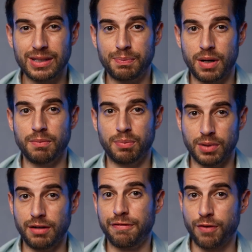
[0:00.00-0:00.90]
pump
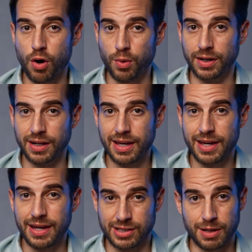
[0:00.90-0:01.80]
blood forward.
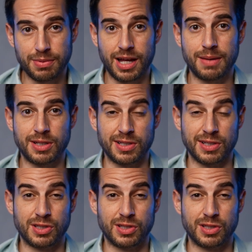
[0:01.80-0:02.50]
Sometimes this is